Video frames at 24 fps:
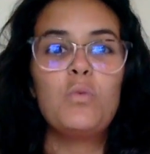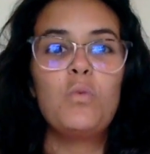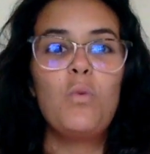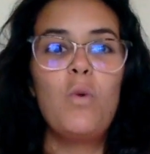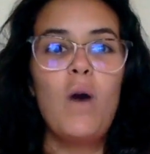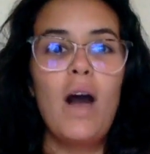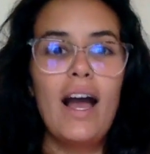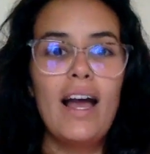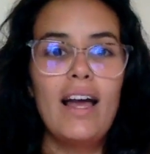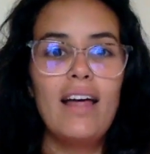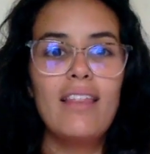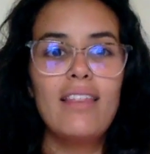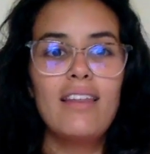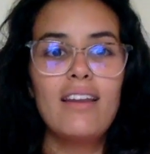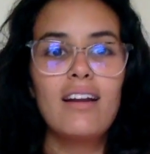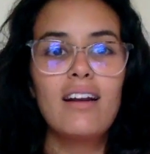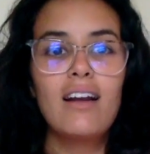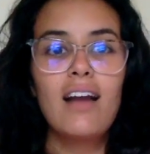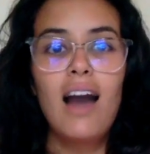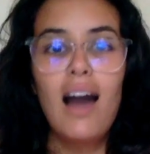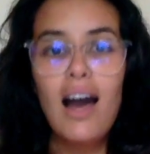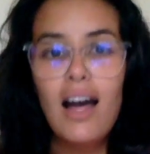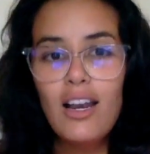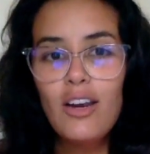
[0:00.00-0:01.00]
while they're
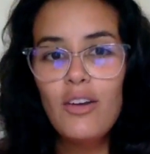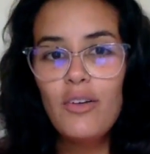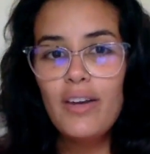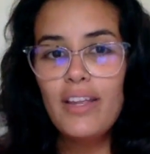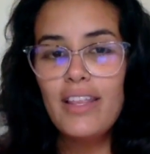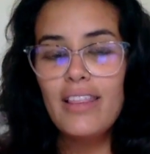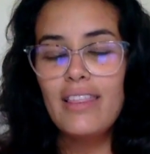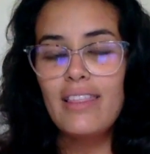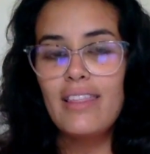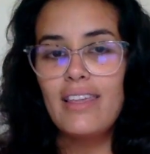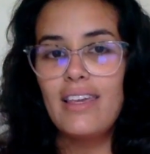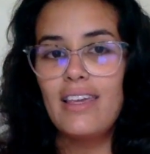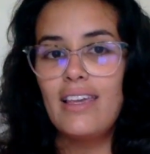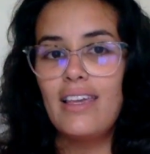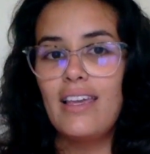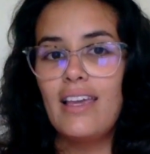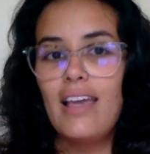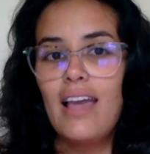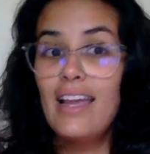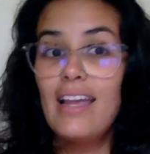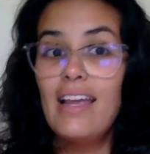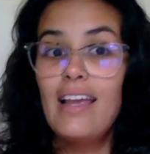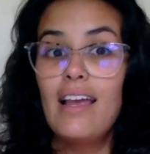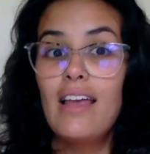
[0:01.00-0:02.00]
coloring
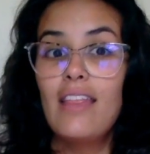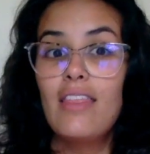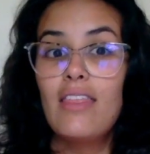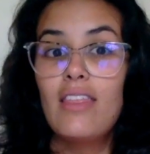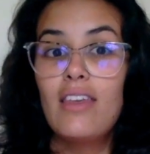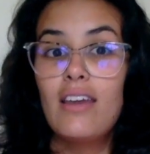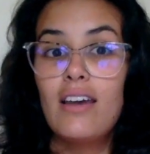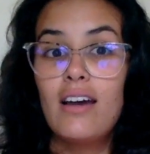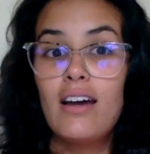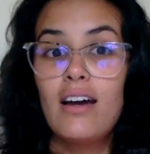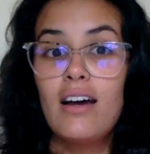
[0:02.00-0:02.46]
the